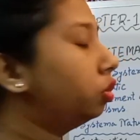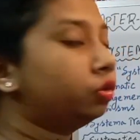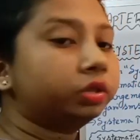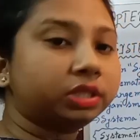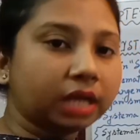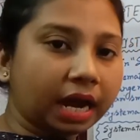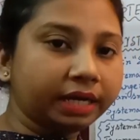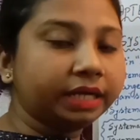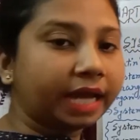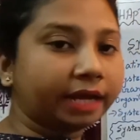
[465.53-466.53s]
to
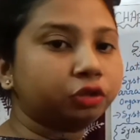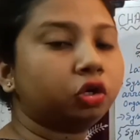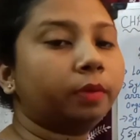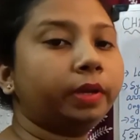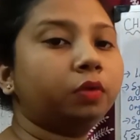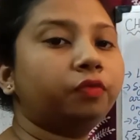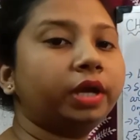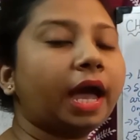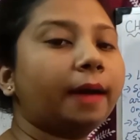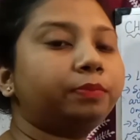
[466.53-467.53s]
study taxonomy,
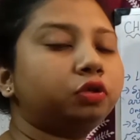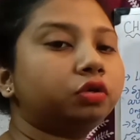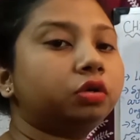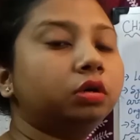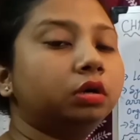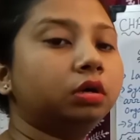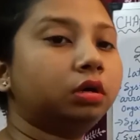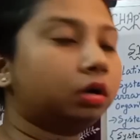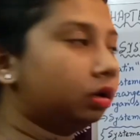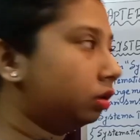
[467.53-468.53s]
we have
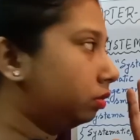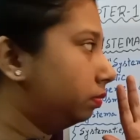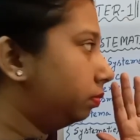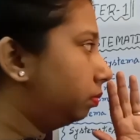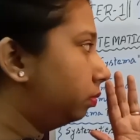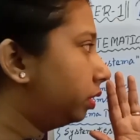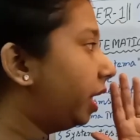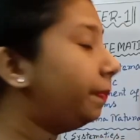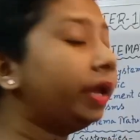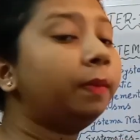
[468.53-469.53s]
to
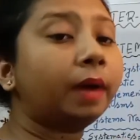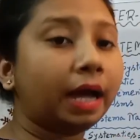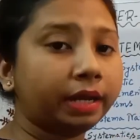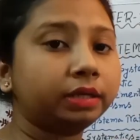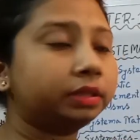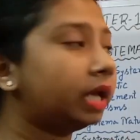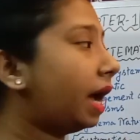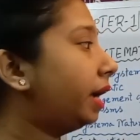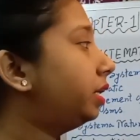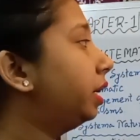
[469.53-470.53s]
keep in mind
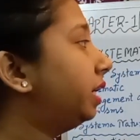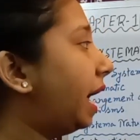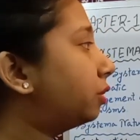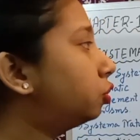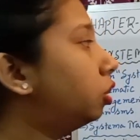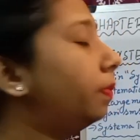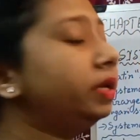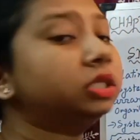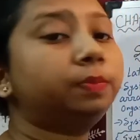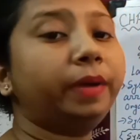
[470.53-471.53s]
that
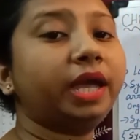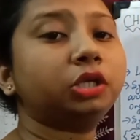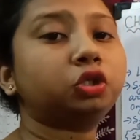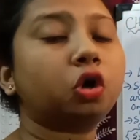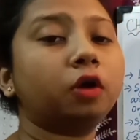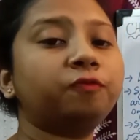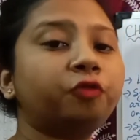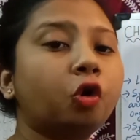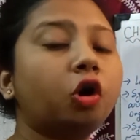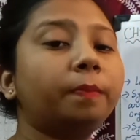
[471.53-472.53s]
taxonomy is based on
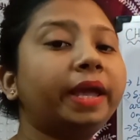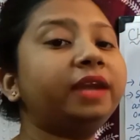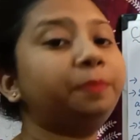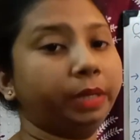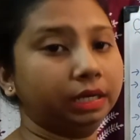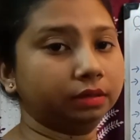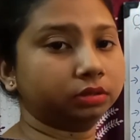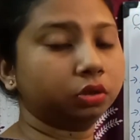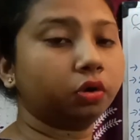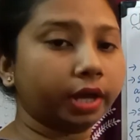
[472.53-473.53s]
four main pillars.
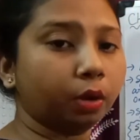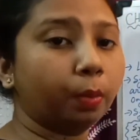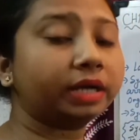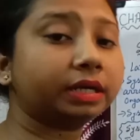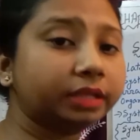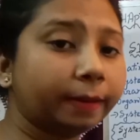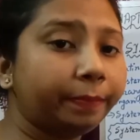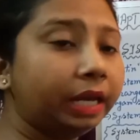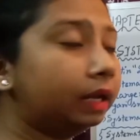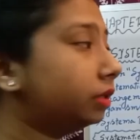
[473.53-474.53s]
Okay, what are the
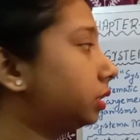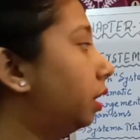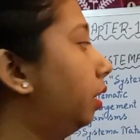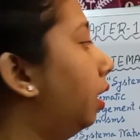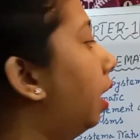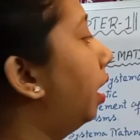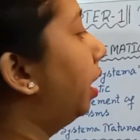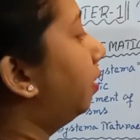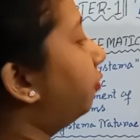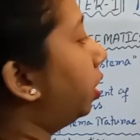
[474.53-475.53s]
pillars?
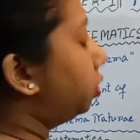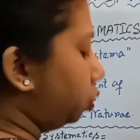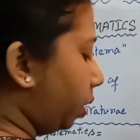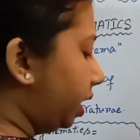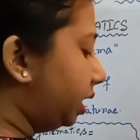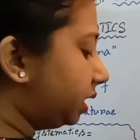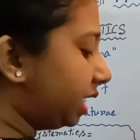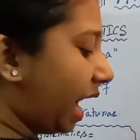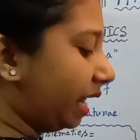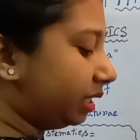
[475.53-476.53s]
First one is
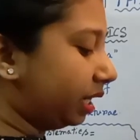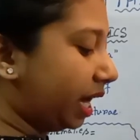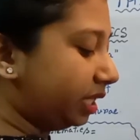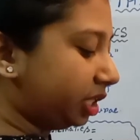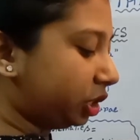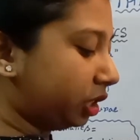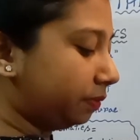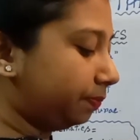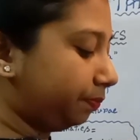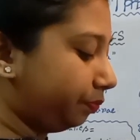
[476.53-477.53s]
characterization.
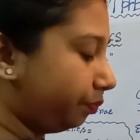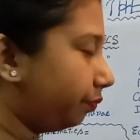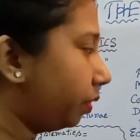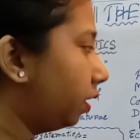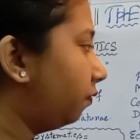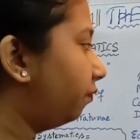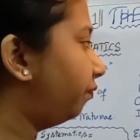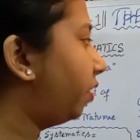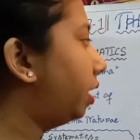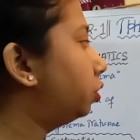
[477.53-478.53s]

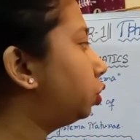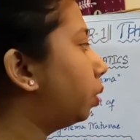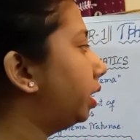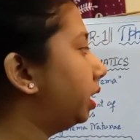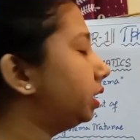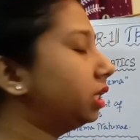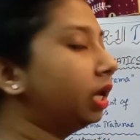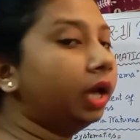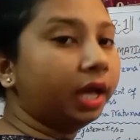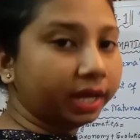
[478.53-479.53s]
First one is
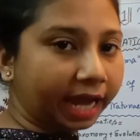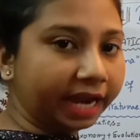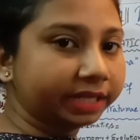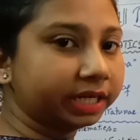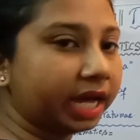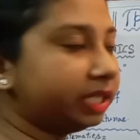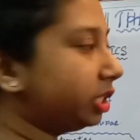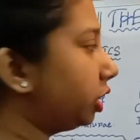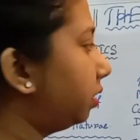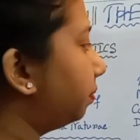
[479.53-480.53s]

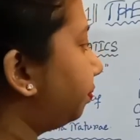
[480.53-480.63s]
characterization.